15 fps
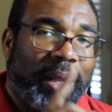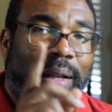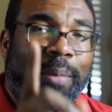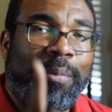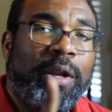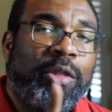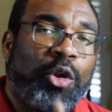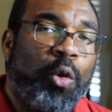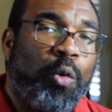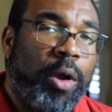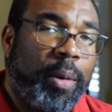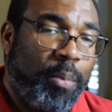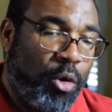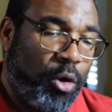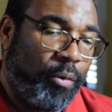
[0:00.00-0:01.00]
I'm going to throw
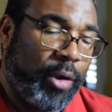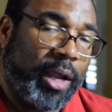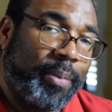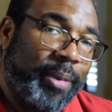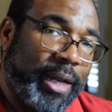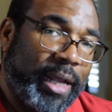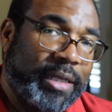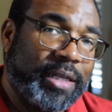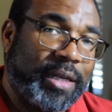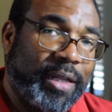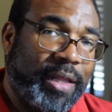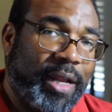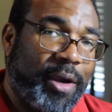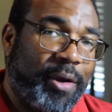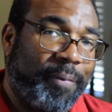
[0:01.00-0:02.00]
one more recommendation
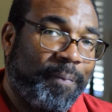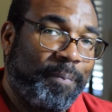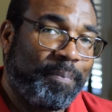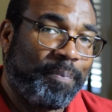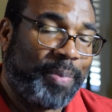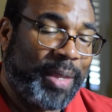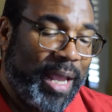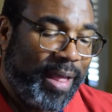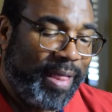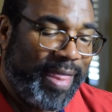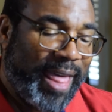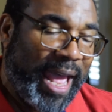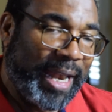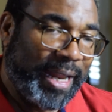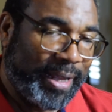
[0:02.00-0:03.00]
in there.
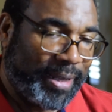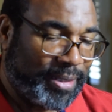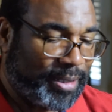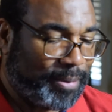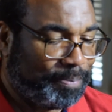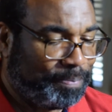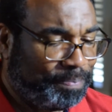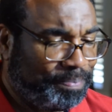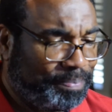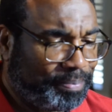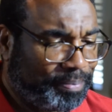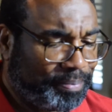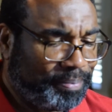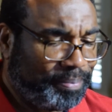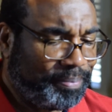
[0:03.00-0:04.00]
That is,
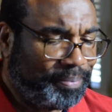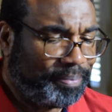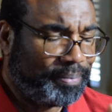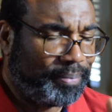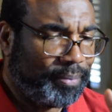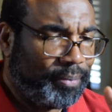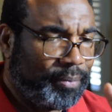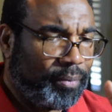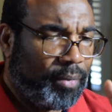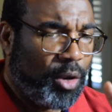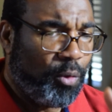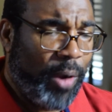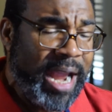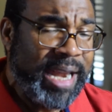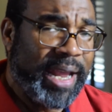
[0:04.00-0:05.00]

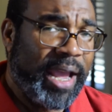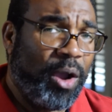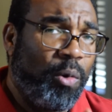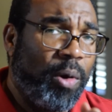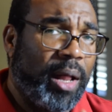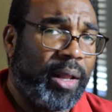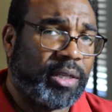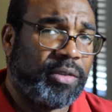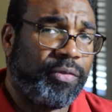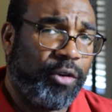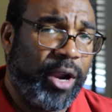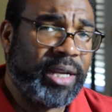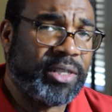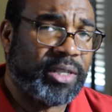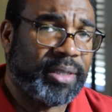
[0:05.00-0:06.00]
right now, while it's
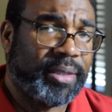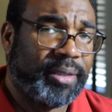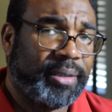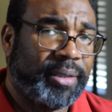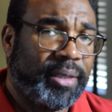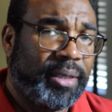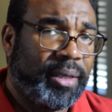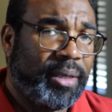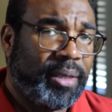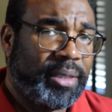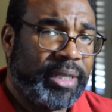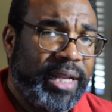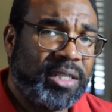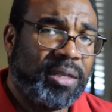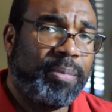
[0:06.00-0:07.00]
fresh,
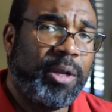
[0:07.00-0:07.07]
take some